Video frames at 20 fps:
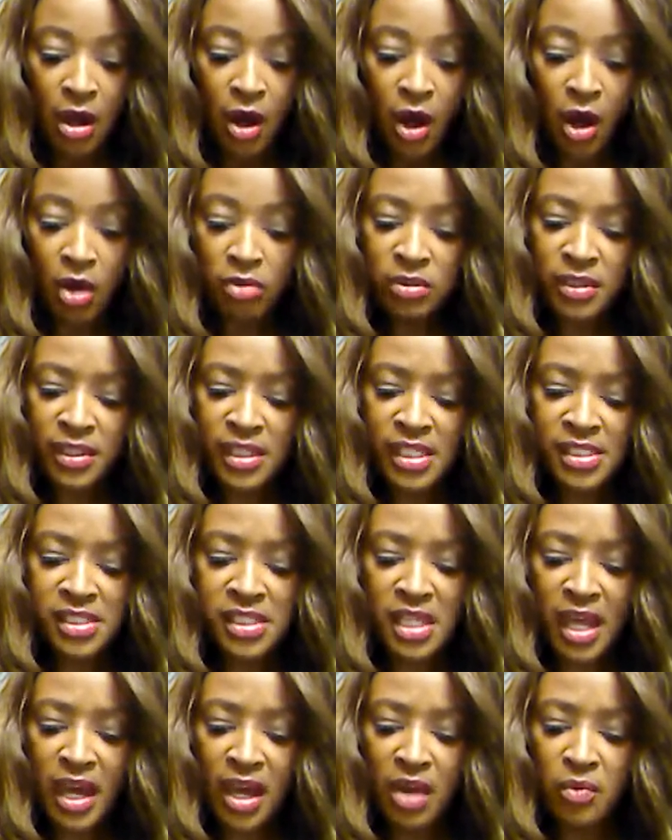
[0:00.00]
Only this
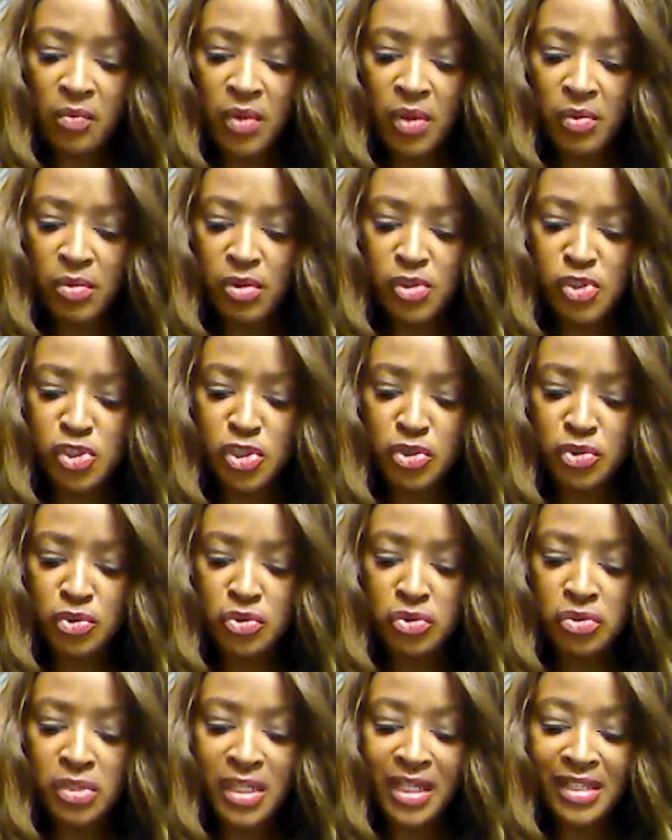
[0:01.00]
time, we were
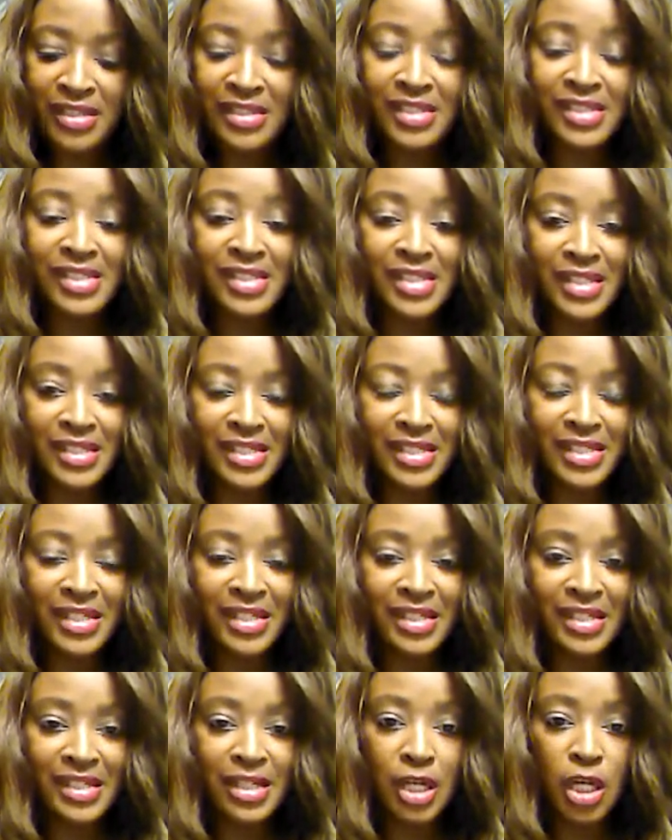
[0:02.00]
two
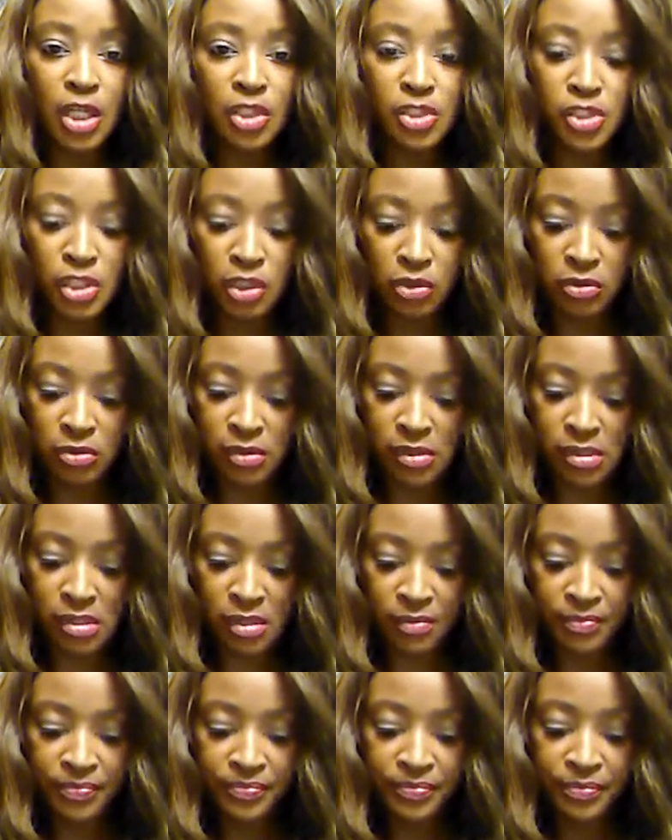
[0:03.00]
consenting adults.
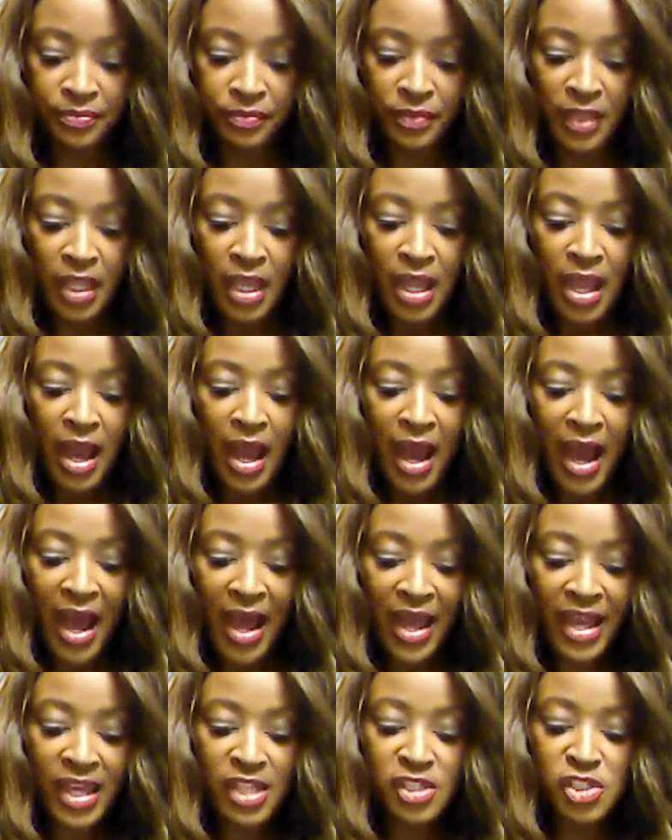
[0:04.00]

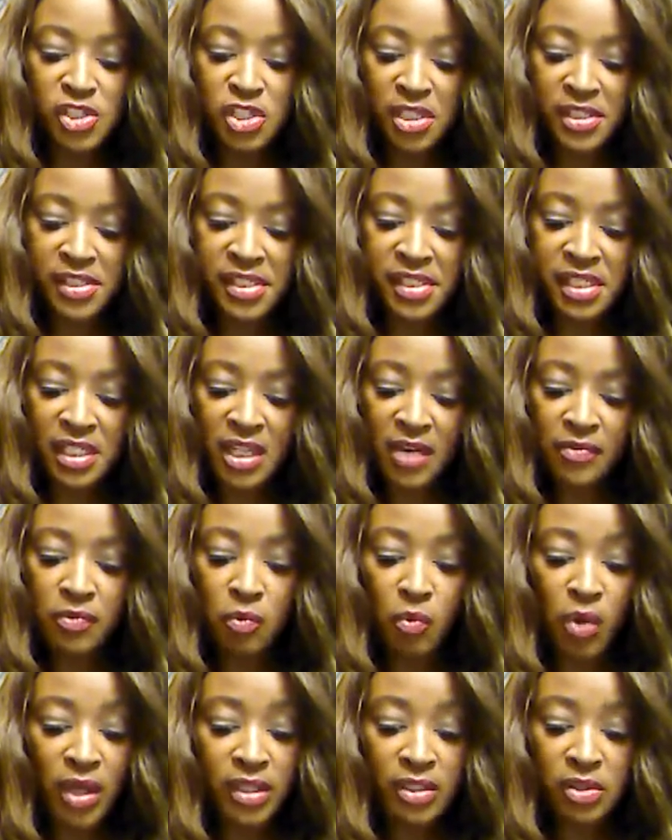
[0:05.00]
I had just left
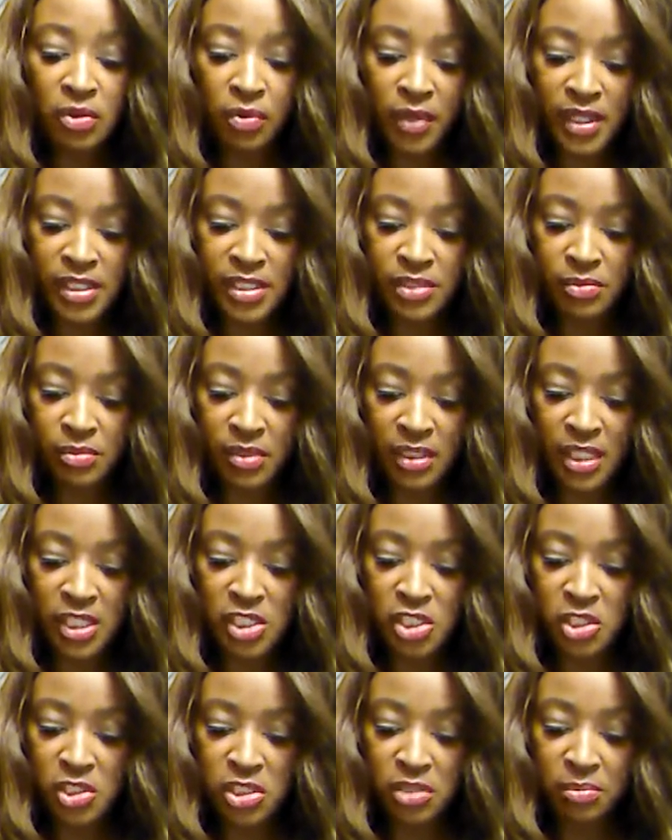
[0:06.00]
one crazy
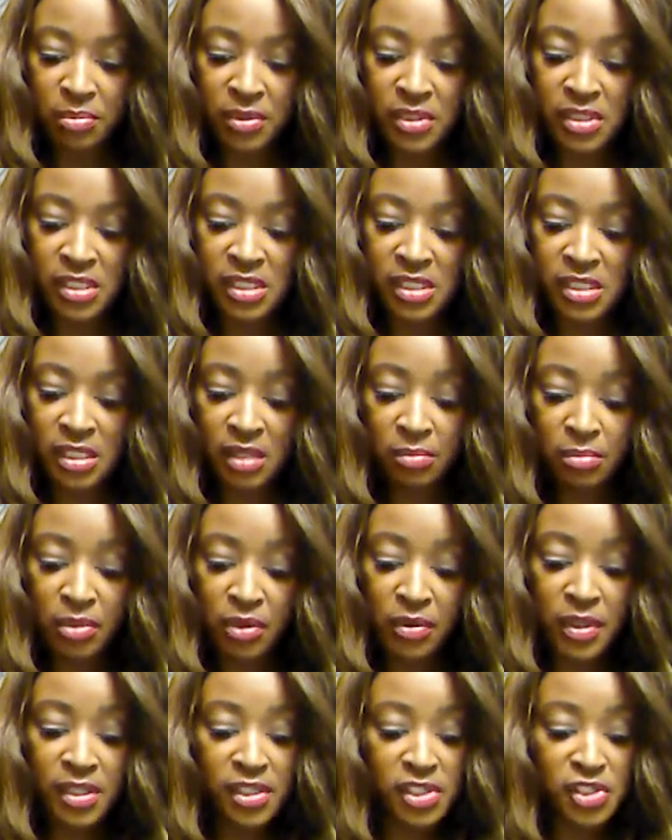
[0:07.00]
relationship in December
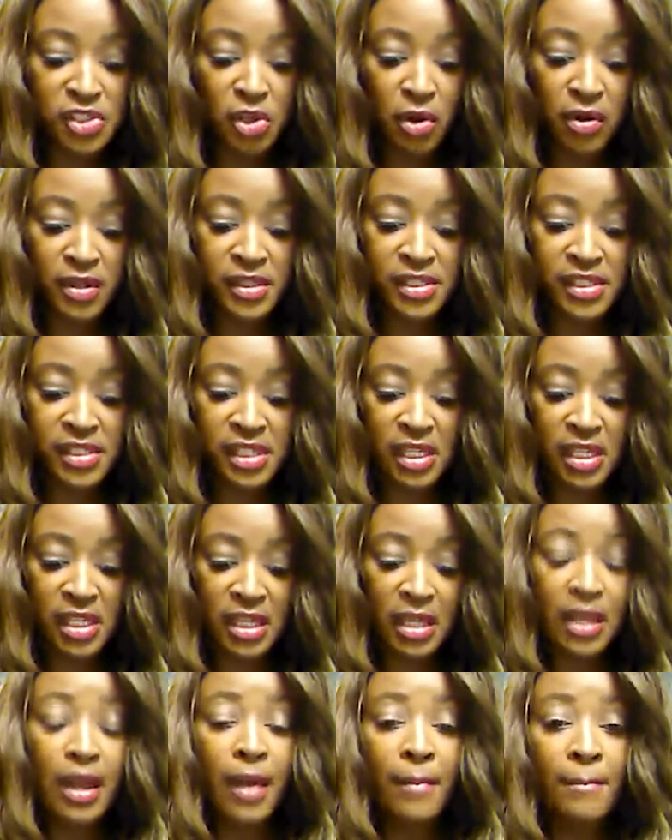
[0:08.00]
and started
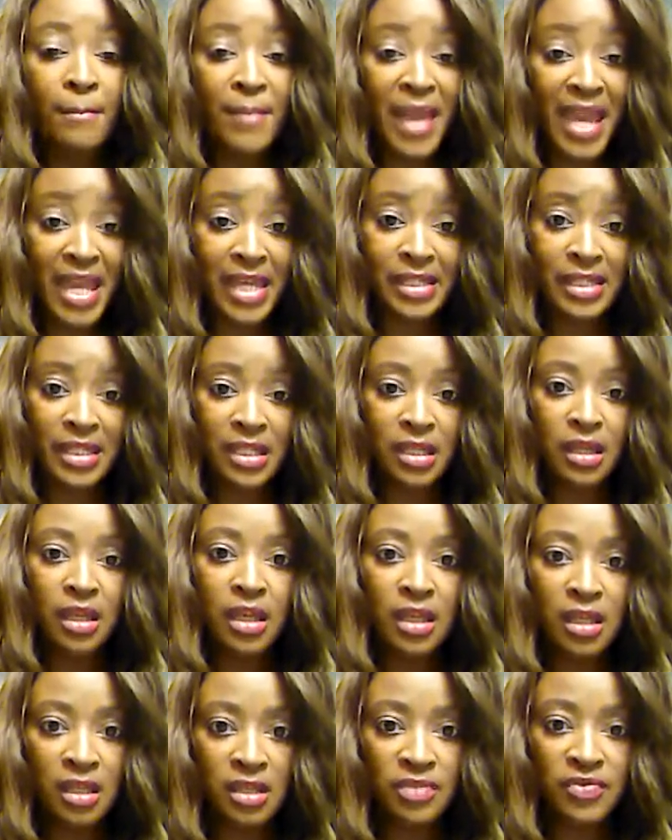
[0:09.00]
seeing Manny
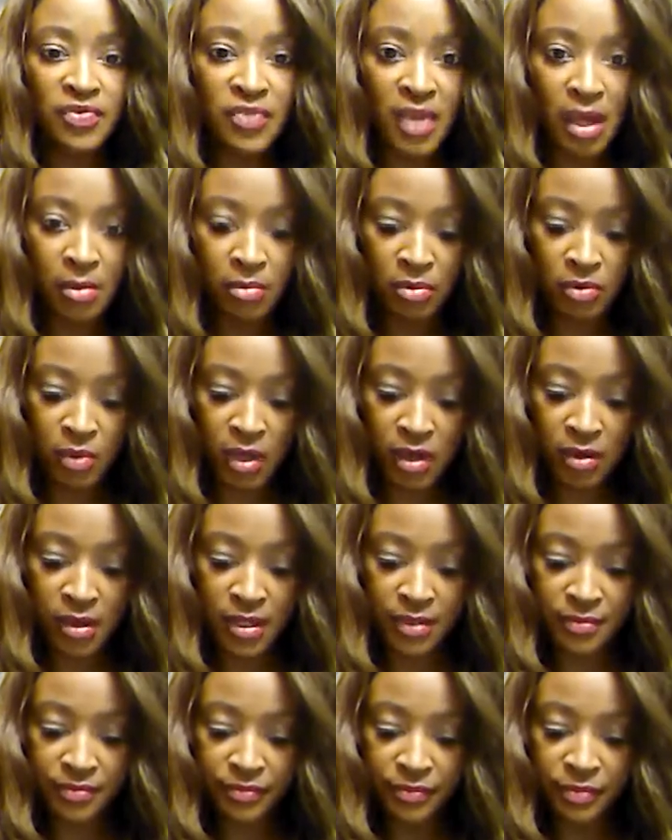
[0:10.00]
in February.